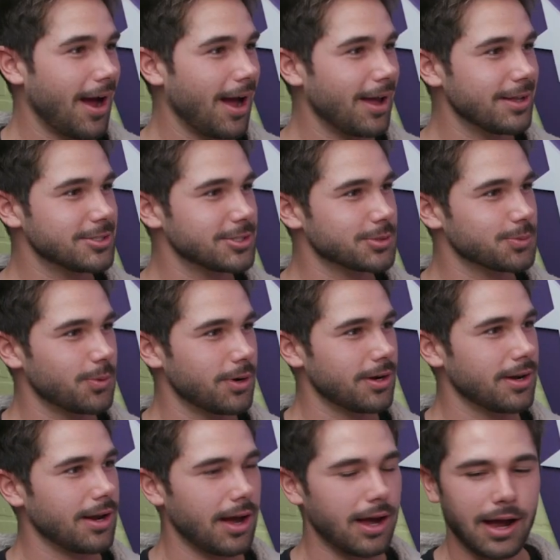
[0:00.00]
Yeah. I just
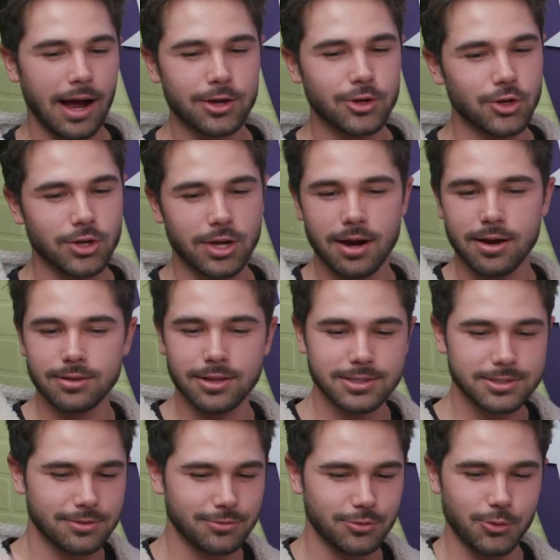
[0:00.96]
want. I, I could care
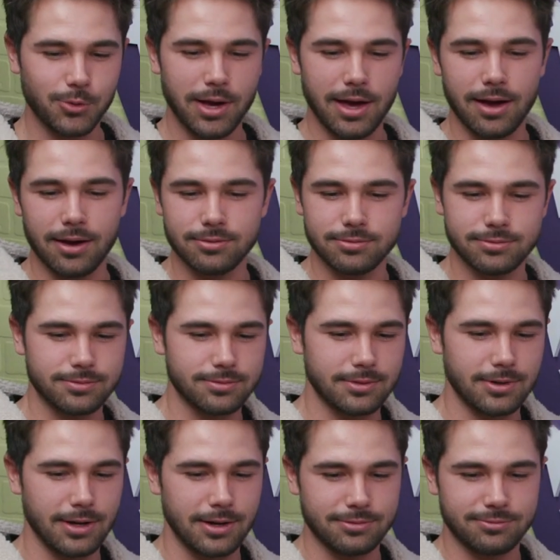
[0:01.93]
less if you have
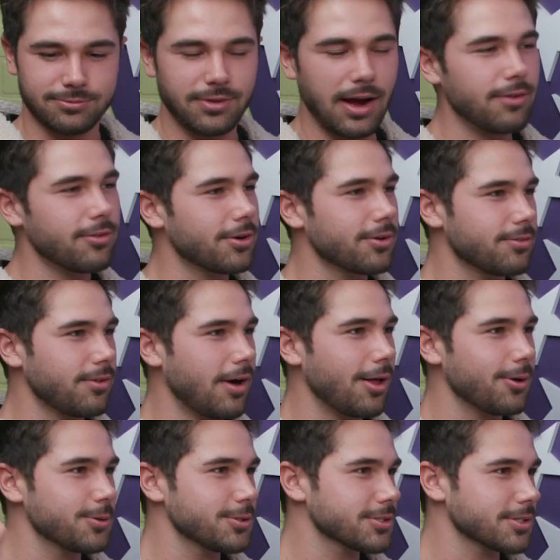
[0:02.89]
uh, 500
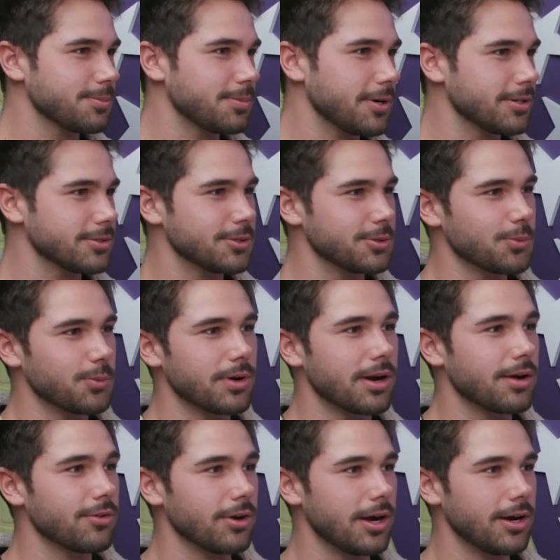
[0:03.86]
followers compared to
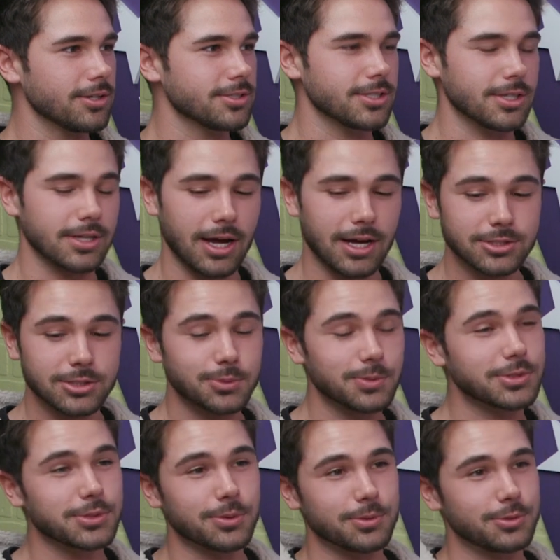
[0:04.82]
whatever else. Like I just
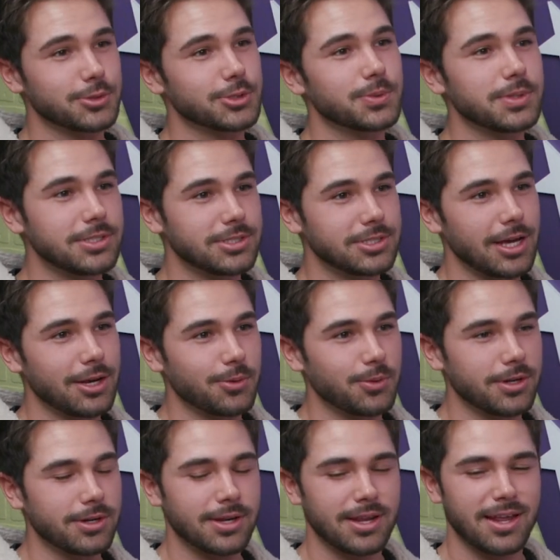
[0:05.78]
want someone who's sweet, mm.
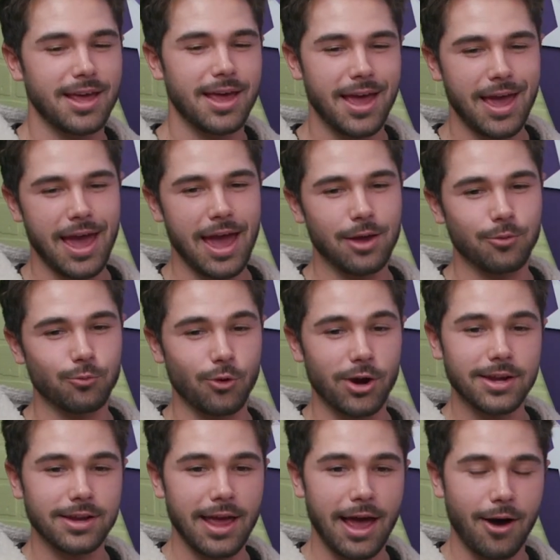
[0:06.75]
genuine. Mm-hmm. And
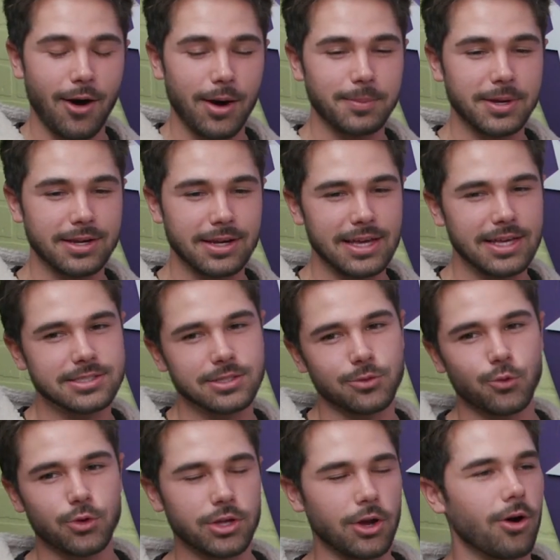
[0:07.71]
right now, I mean, is
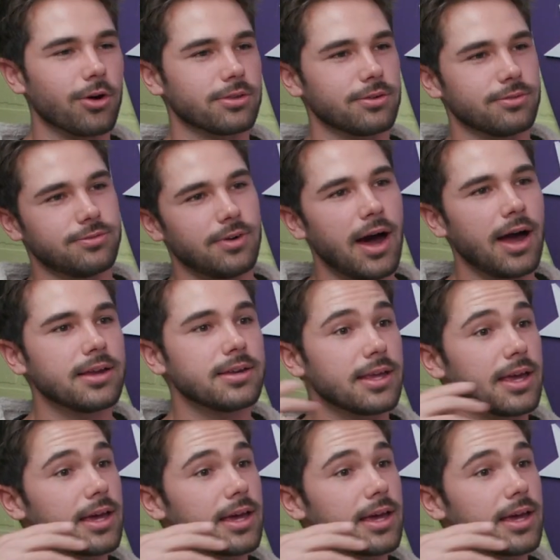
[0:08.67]
it really hard to find?